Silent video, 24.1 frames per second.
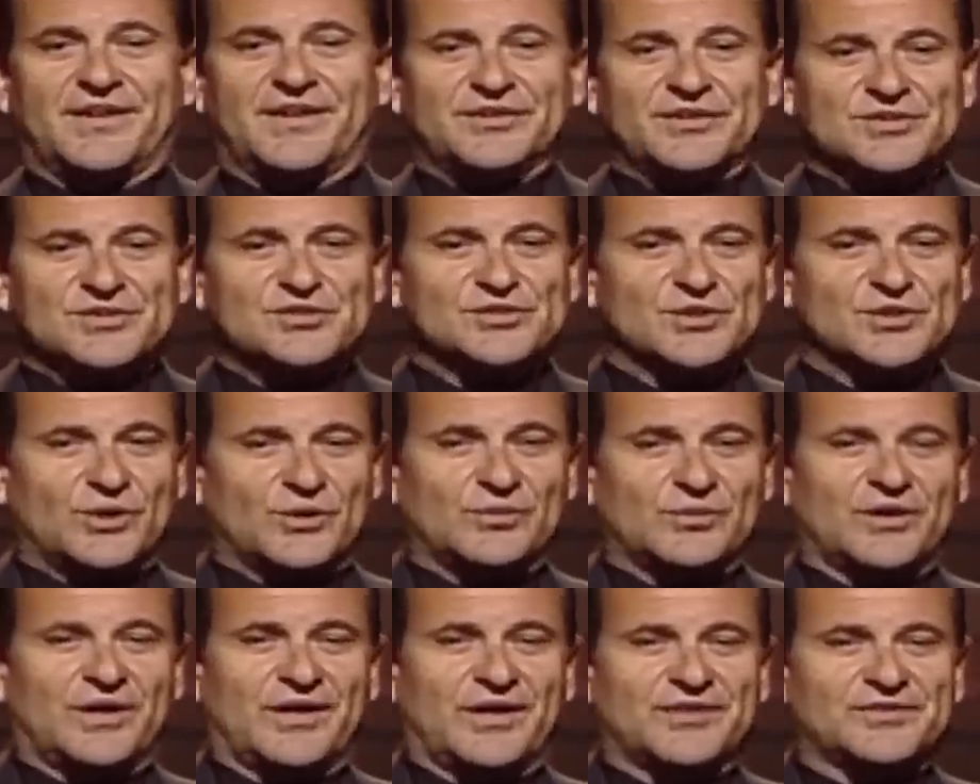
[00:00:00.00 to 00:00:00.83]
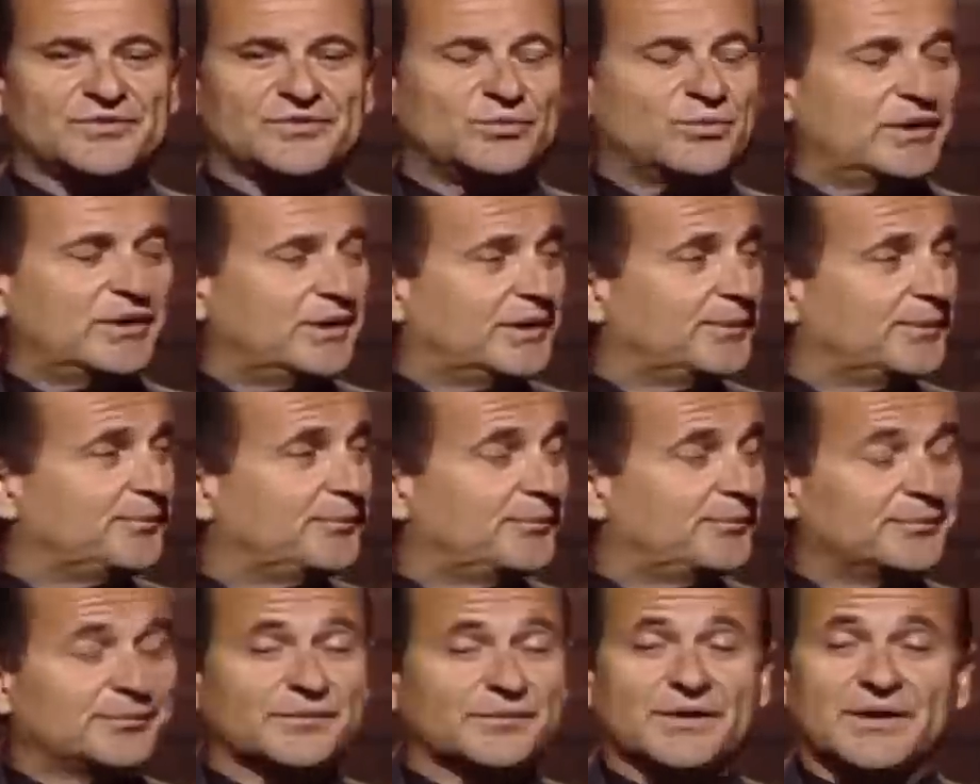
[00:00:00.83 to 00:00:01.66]
on the show last week.
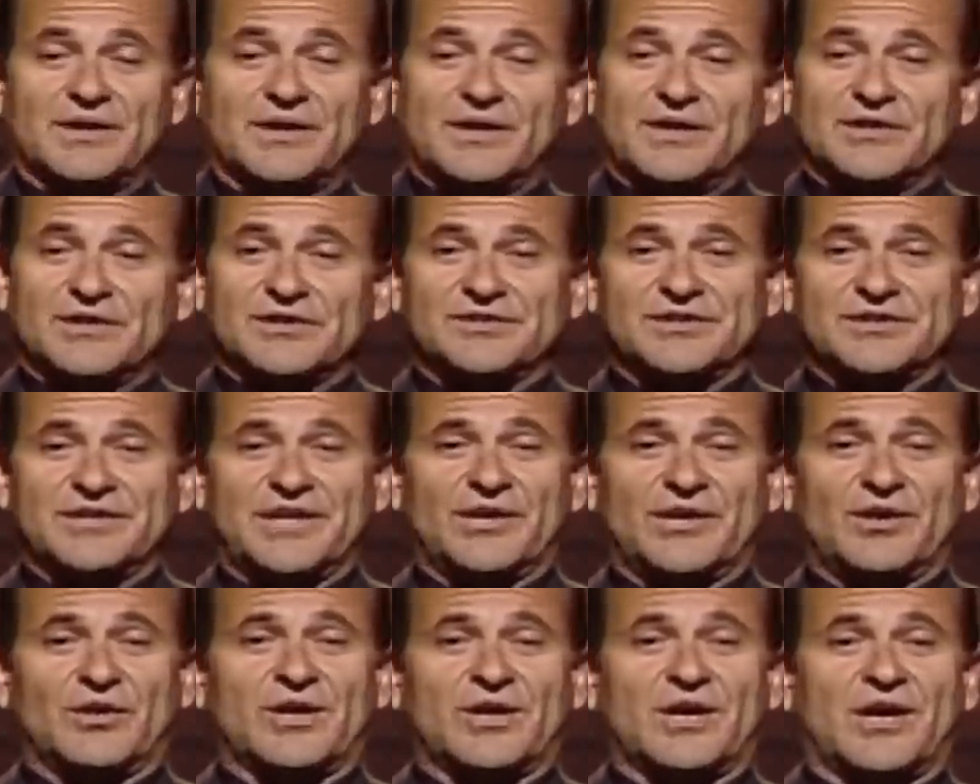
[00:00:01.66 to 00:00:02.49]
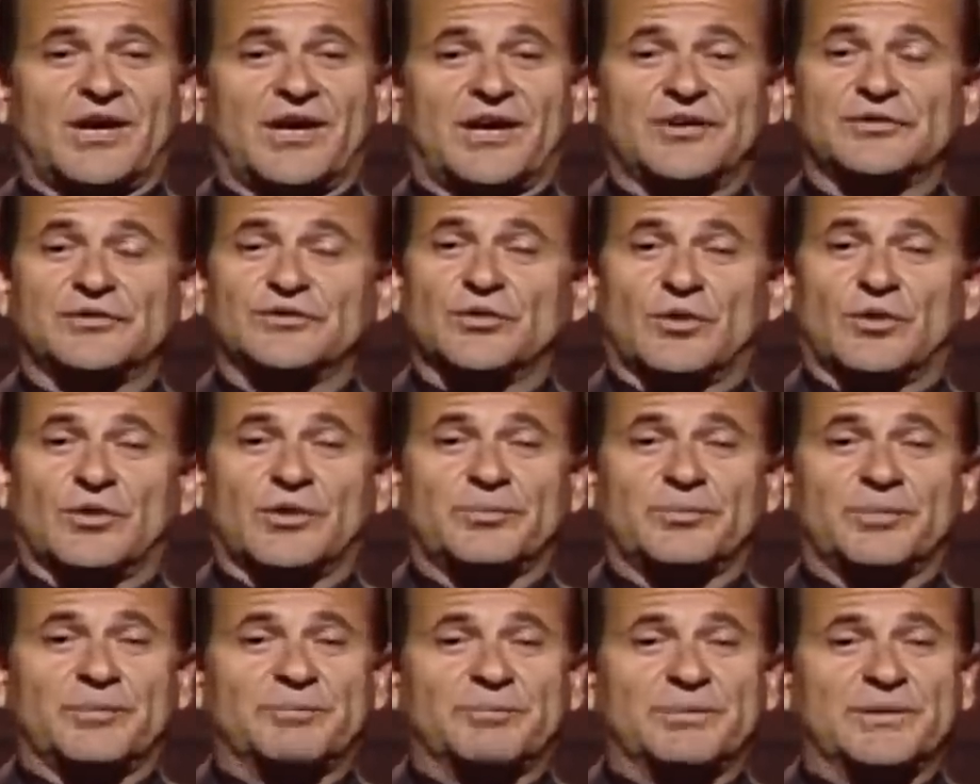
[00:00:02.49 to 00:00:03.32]
Sinead O'Connor tore
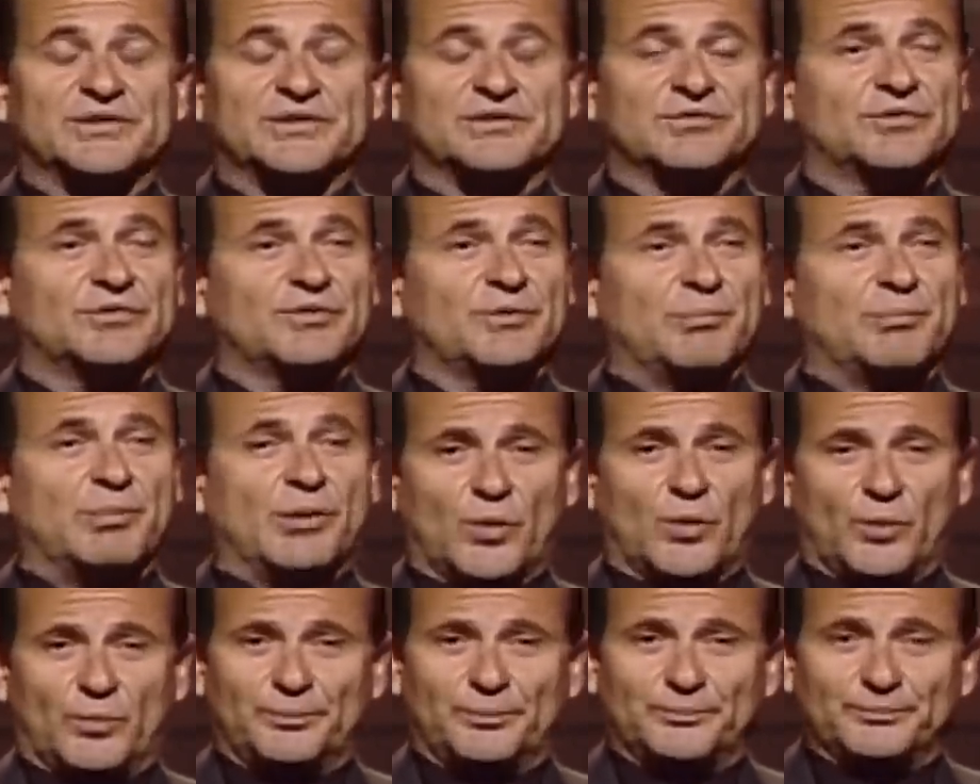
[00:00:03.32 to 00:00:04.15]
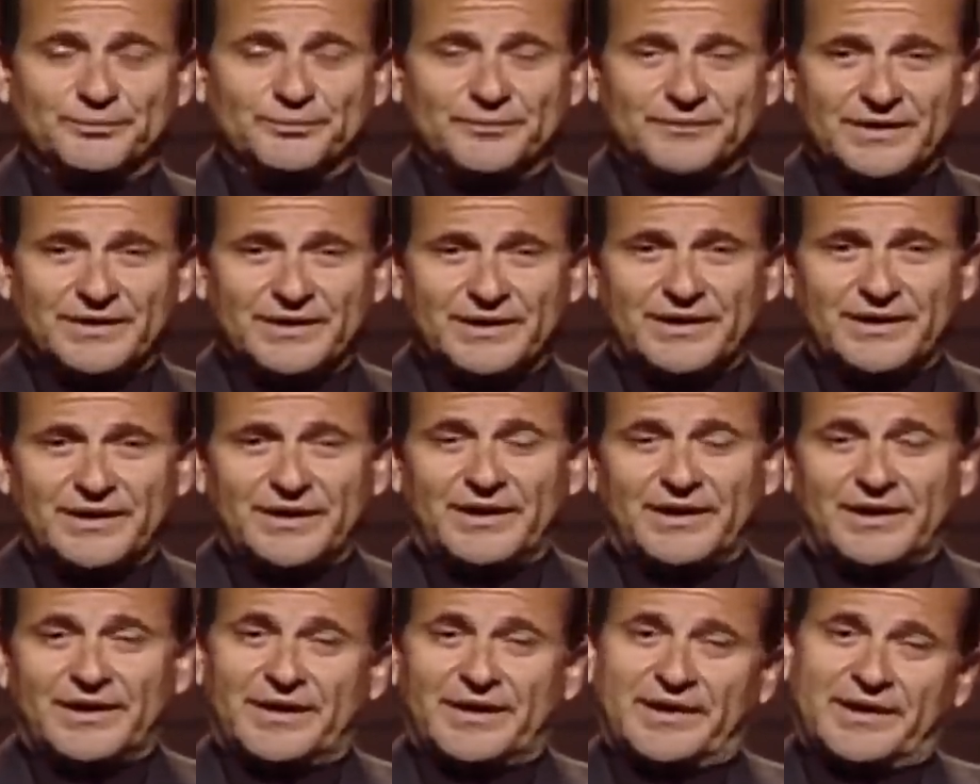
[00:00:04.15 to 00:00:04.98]
up a picture of the Pope.
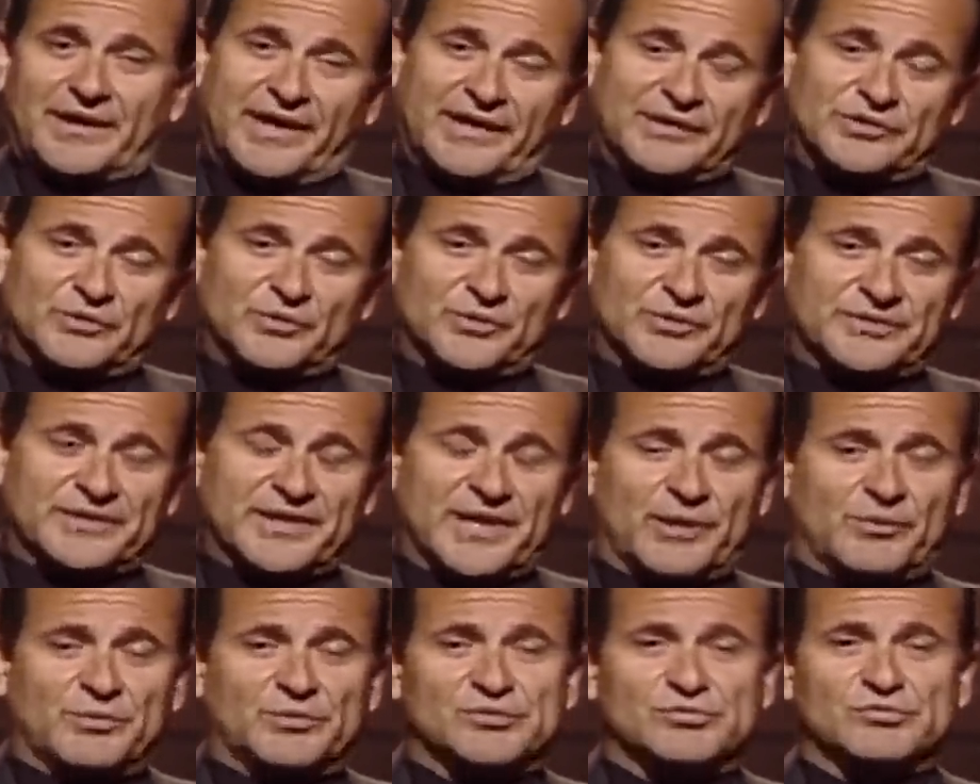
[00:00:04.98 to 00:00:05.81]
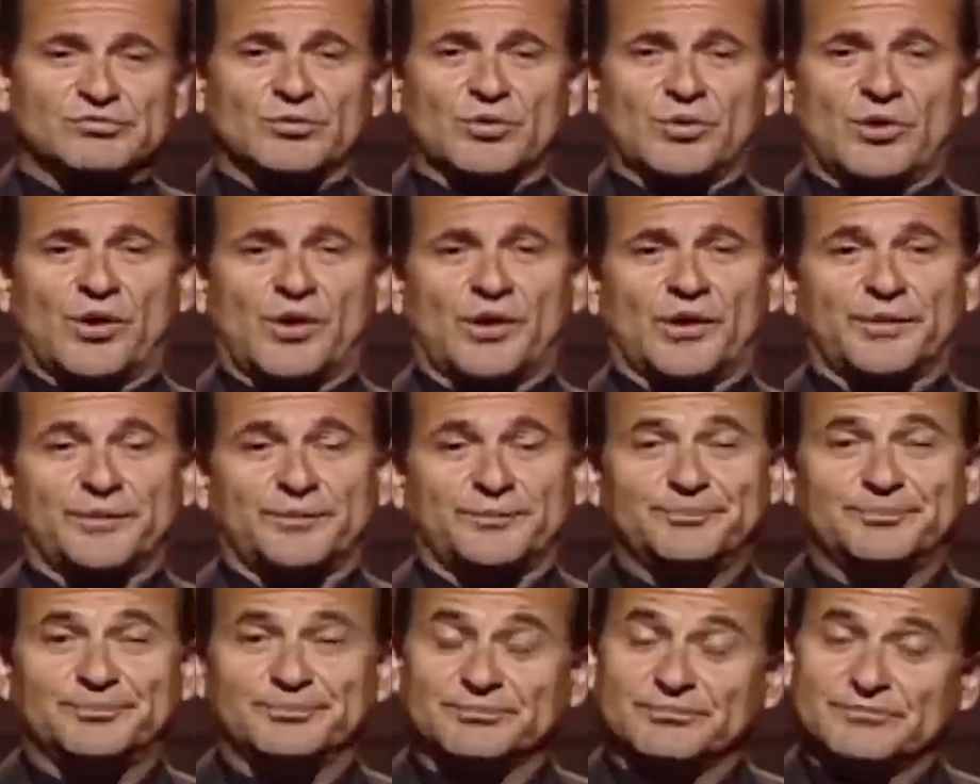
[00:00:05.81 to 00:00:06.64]
And I thought that was wrong.
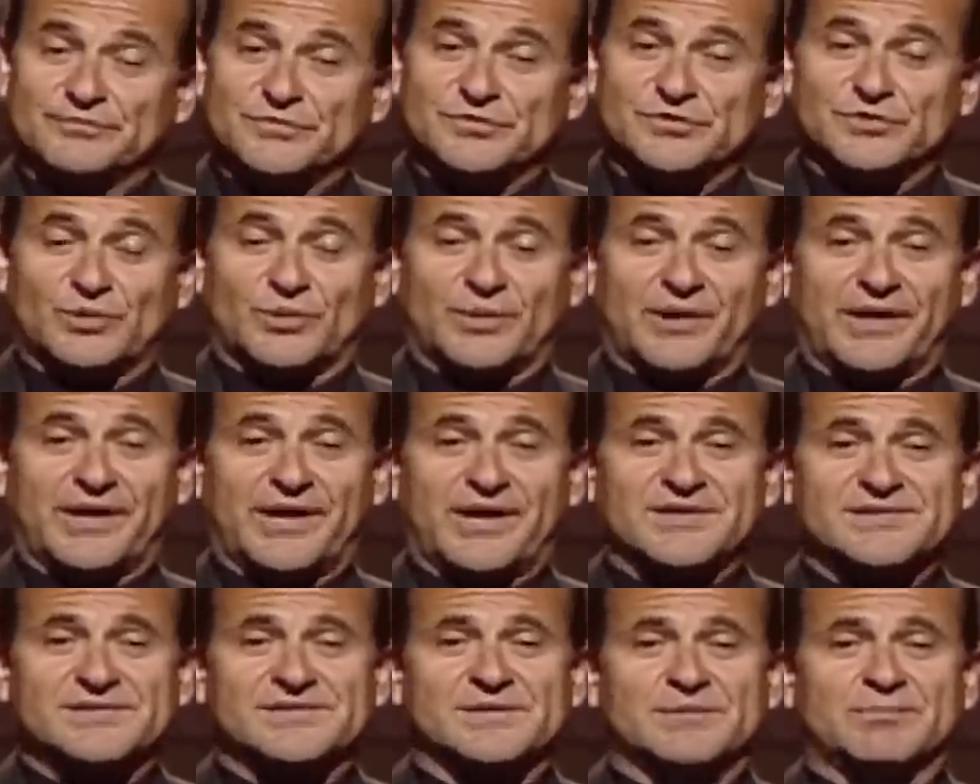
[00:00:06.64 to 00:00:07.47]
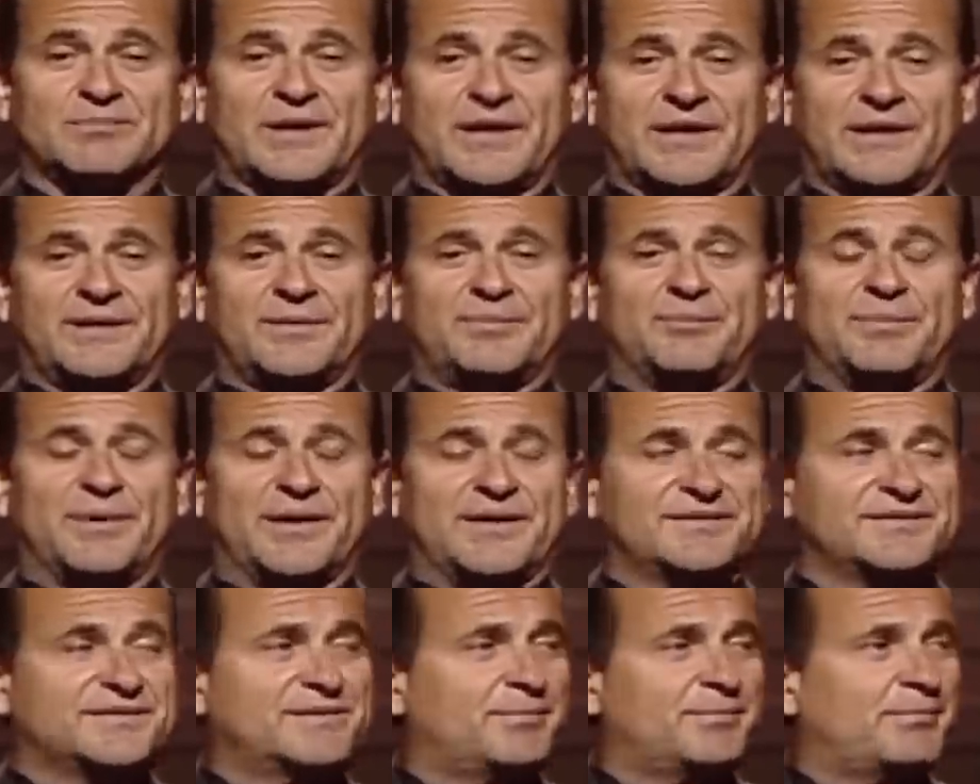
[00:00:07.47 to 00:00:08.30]
So I asked somebody to
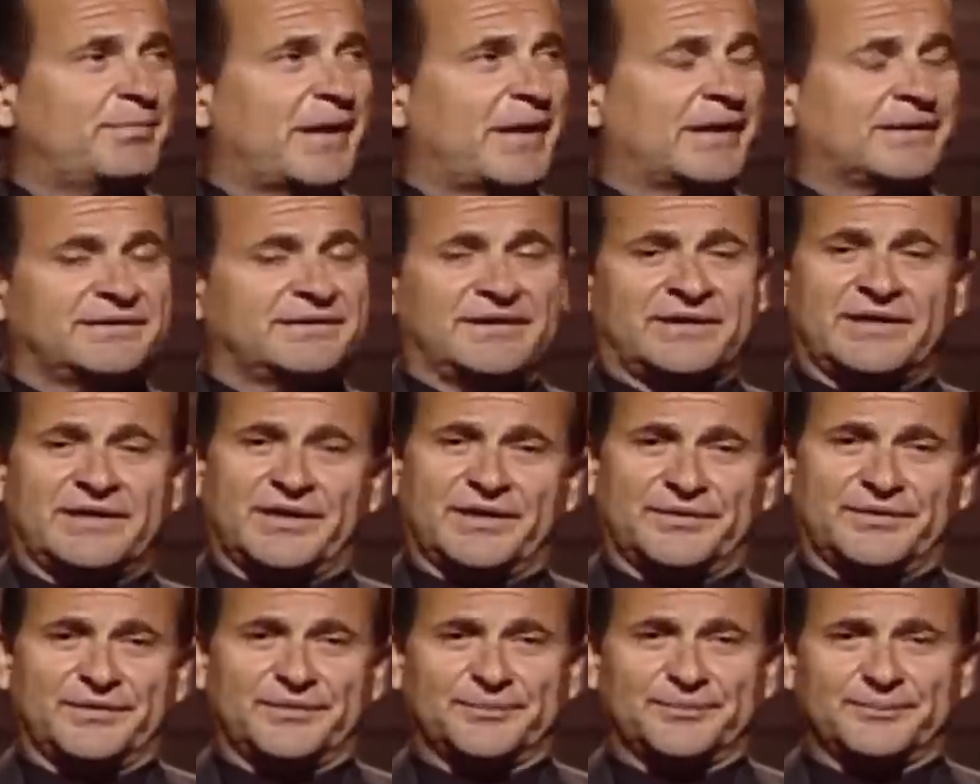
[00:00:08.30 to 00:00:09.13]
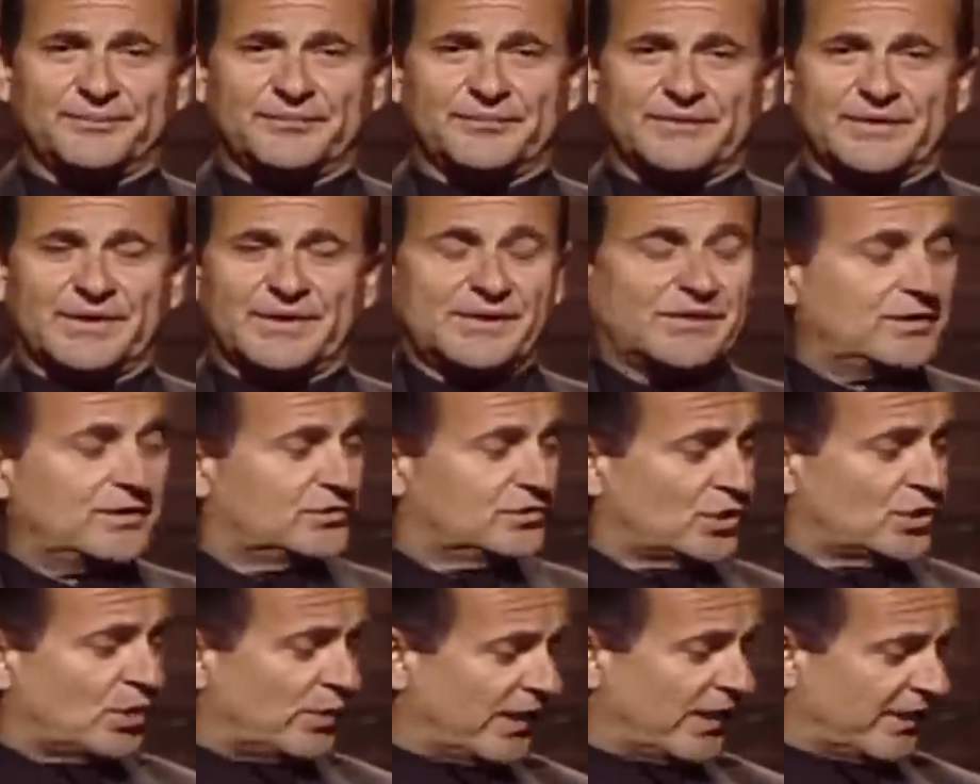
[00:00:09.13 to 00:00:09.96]
paste it back together.
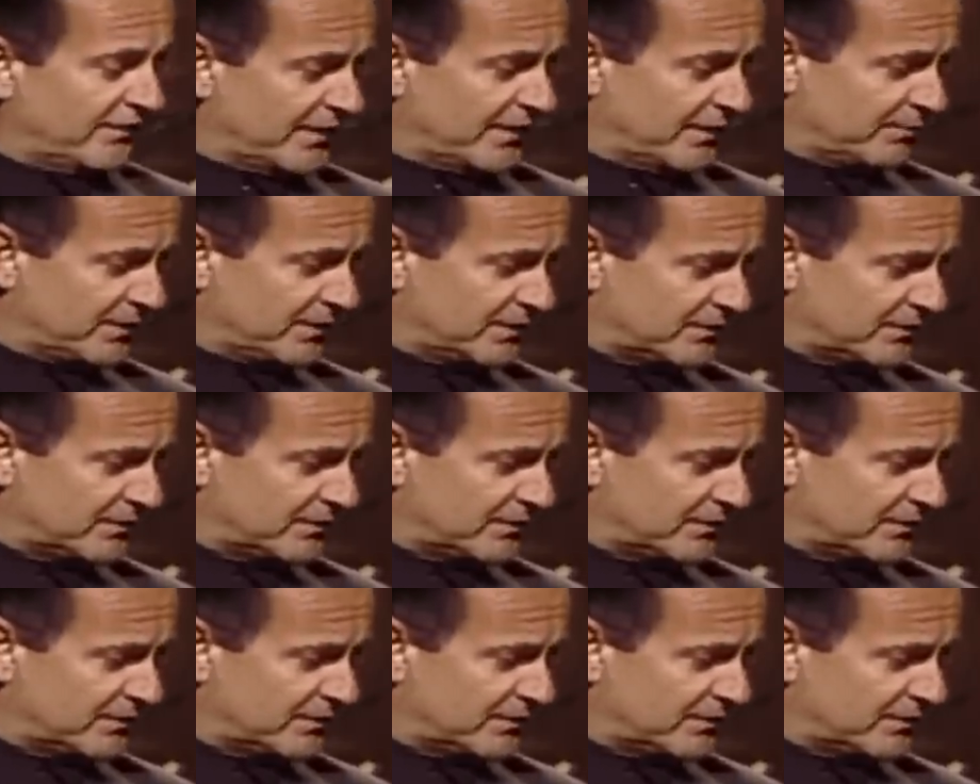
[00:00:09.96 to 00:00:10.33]
Shall we have that